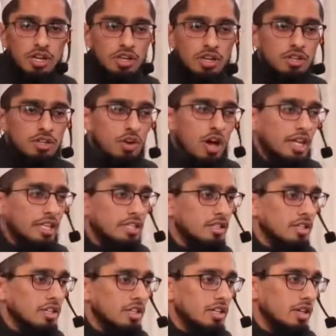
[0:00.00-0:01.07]
ideally
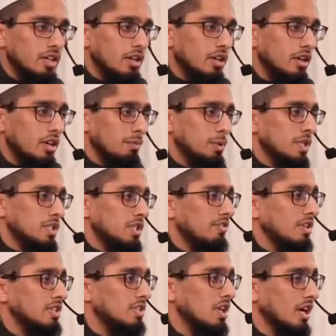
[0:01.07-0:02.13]
your pizza oven is
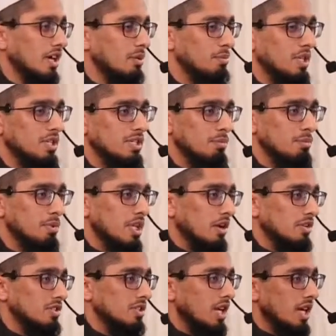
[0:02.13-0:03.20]
not going to be in somebody else's hand,